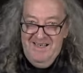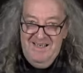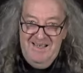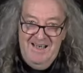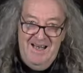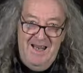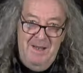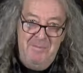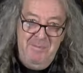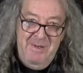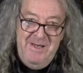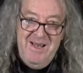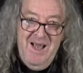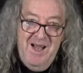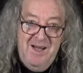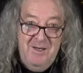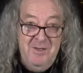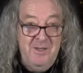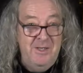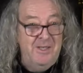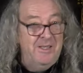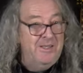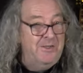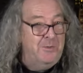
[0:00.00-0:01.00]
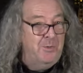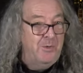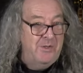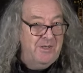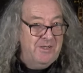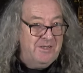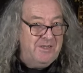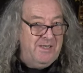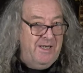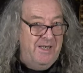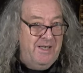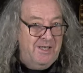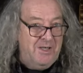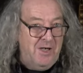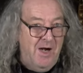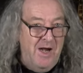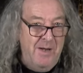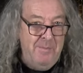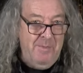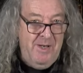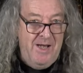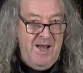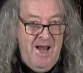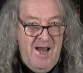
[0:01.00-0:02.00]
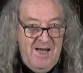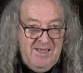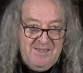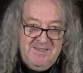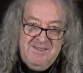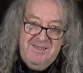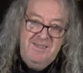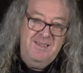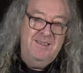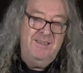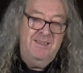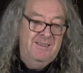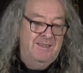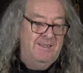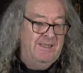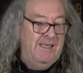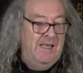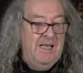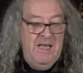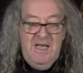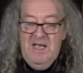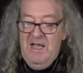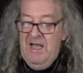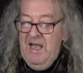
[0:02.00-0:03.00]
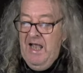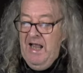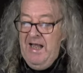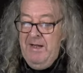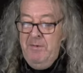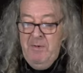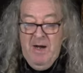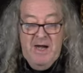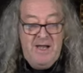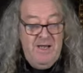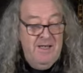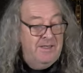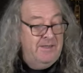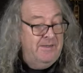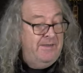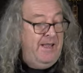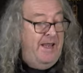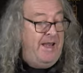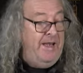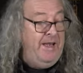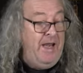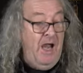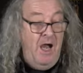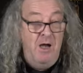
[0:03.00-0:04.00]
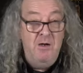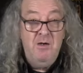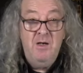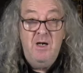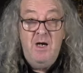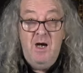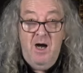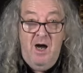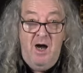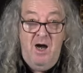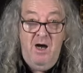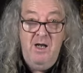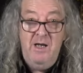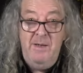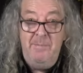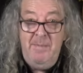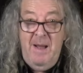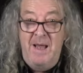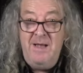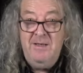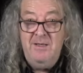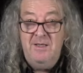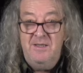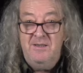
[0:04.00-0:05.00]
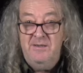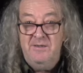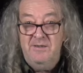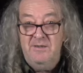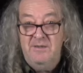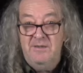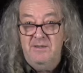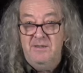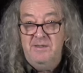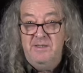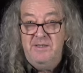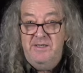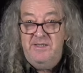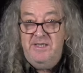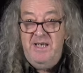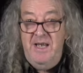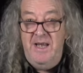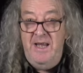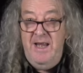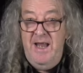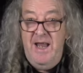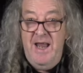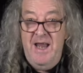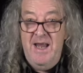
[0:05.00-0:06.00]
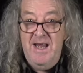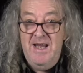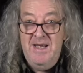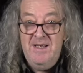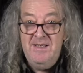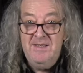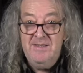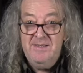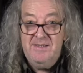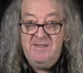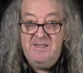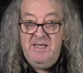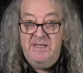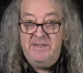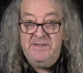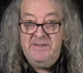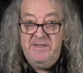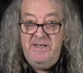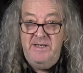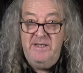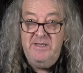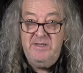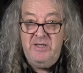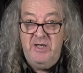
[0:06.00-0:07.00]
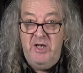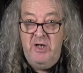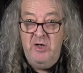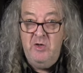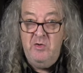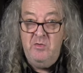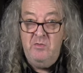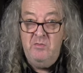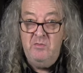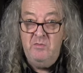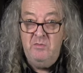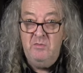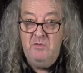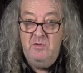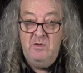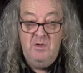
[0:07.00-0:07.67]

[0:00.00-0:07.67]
Let me know. Do you want to see the Kramer next? Anyway, there you go. Harley Benton, T E sixty-two.